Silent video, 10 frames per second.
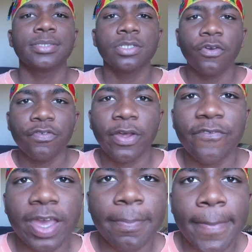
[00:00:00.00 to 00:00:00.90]
You know, for the
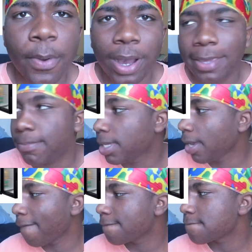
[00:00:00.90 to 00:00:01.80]
fat people like
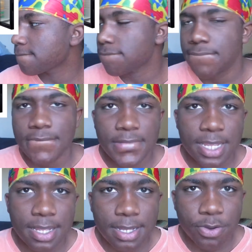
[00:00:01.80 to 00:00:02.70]
me.
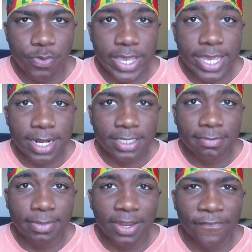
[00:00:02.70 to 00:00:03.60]
We get us a
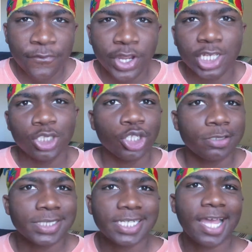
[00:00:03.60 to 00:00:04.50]
mini fridge. You know
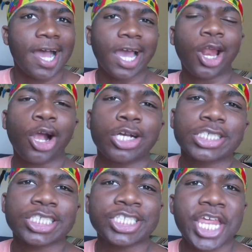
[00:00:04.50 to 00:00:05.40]
what I'm saying? Hide our little
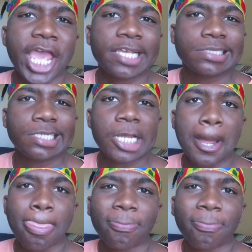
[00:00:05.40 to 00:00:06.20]
snacks in there.